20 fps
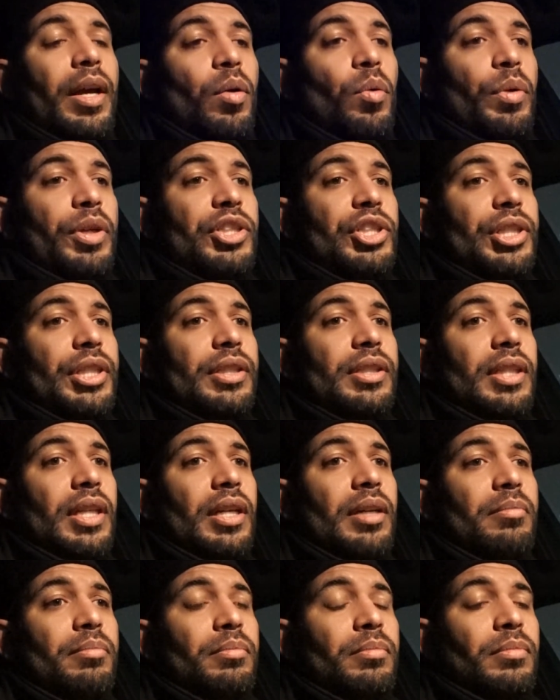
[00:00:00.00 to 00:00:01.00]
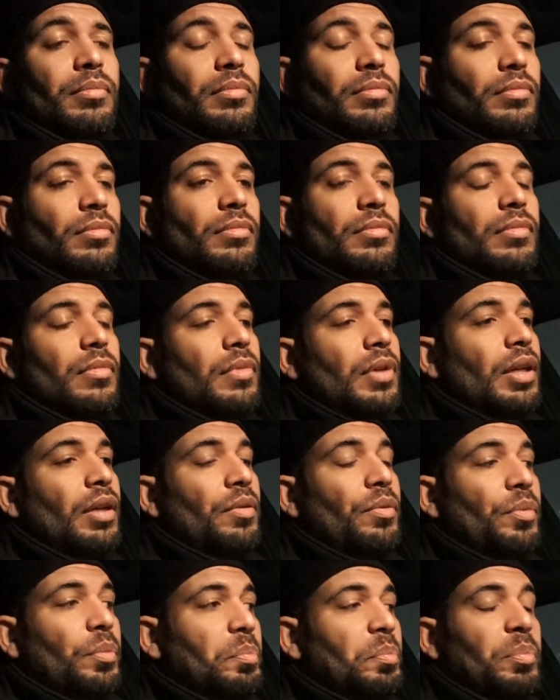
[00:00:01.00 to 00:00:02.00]
which is
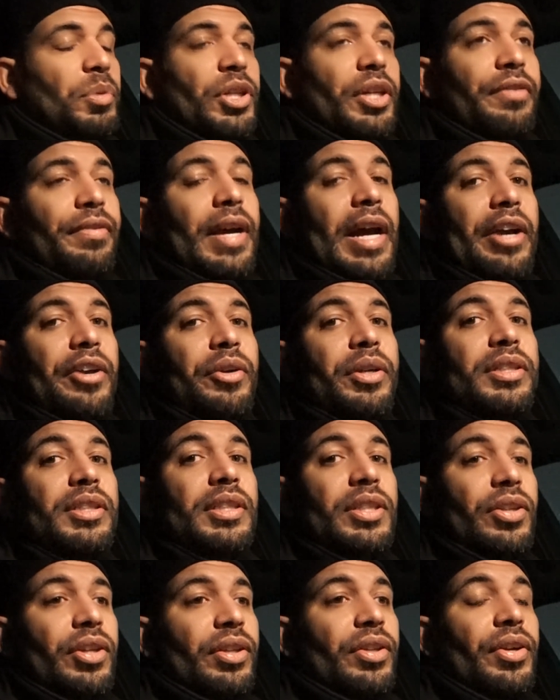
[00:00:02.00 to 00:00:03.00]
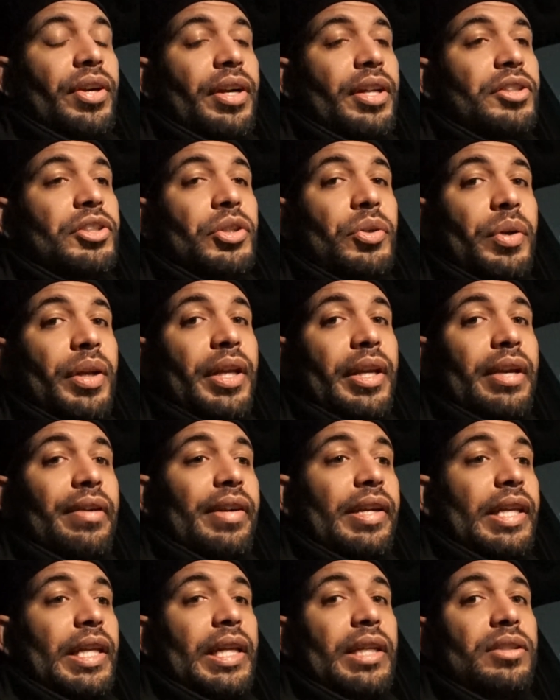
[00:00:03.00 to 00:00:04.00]
good value considering they're going to tune it and
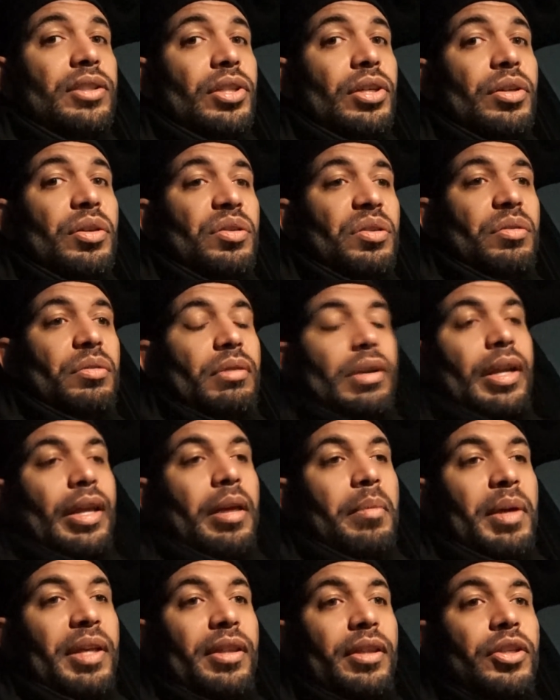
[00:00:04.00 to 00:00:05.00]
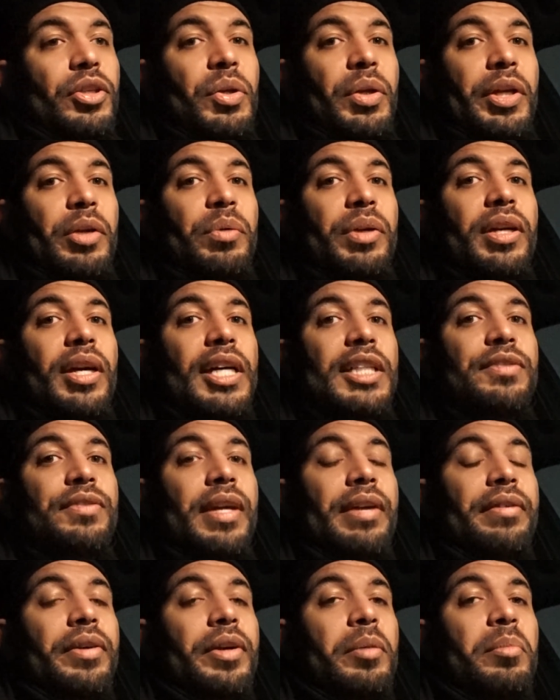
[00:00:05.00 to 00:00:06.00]
everything. So I mean, tuning would cost
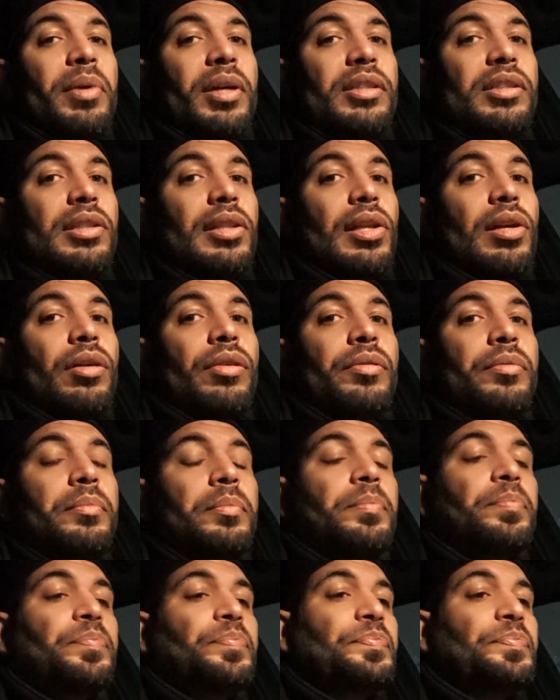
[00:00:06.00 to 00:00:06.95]
$500 alone.